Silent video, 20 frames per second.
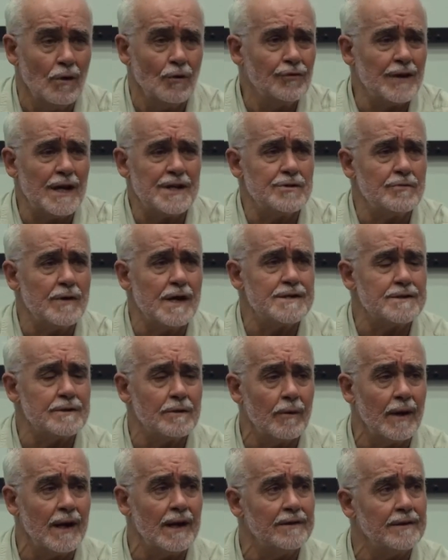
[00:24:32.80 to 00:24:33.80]
saturation
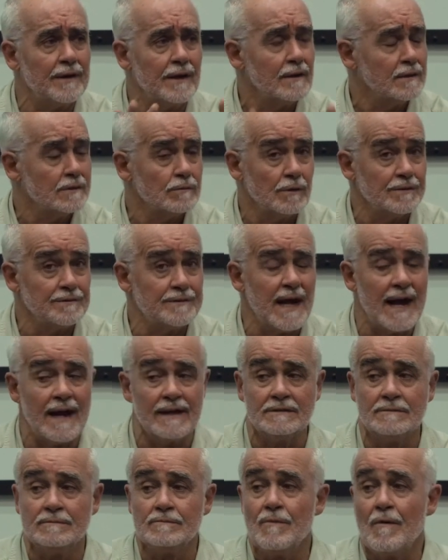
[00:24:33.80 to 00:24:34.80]
or anything was that.
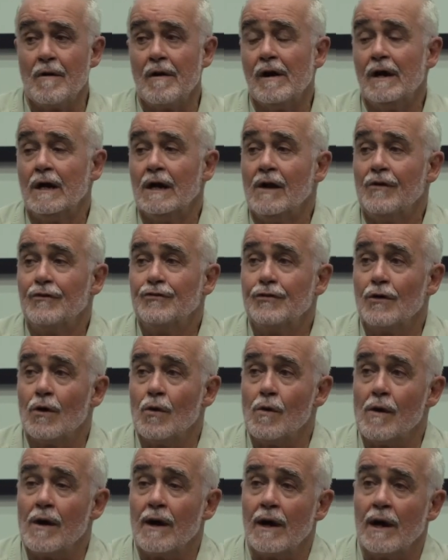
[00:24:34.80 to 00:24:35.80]

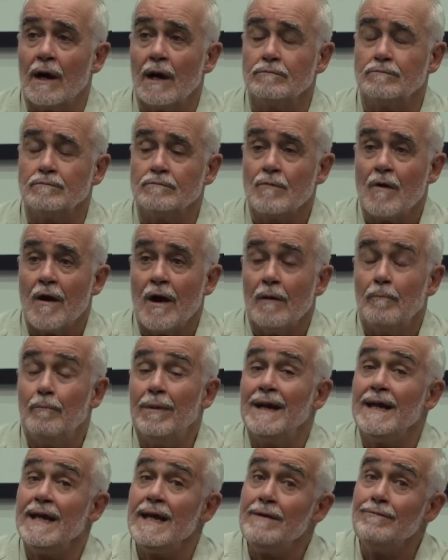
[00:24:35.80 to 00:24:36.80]
So,
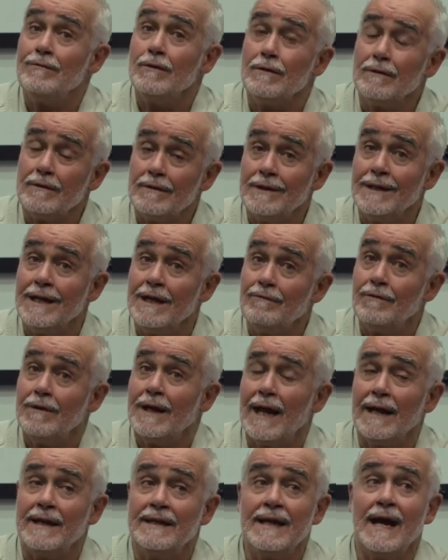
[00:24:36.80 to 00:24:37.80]
but even
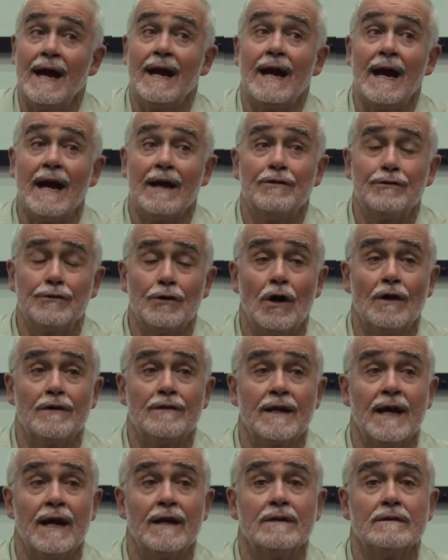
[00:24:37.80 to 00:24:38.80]
like that, I
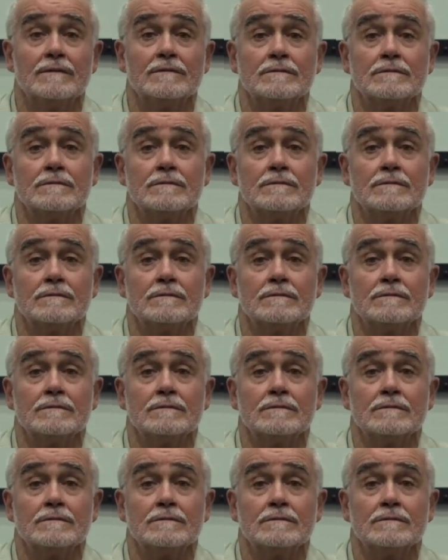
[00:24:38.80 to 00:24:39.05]
thought that